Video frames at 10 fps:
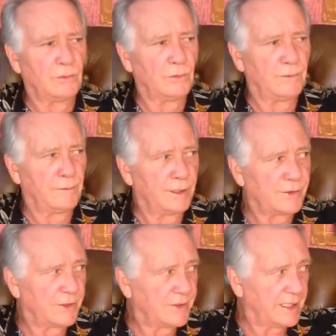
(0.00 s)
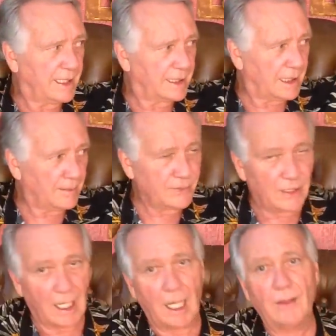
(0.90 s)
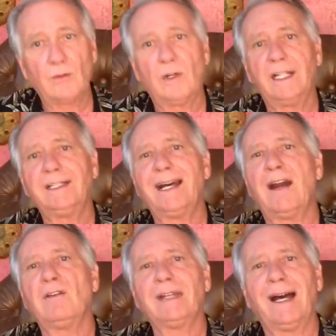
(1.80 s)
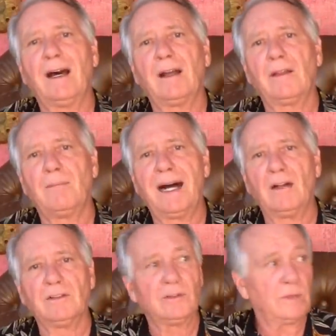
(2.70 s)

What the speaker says: reverses and it comes the other way down out of the mountains.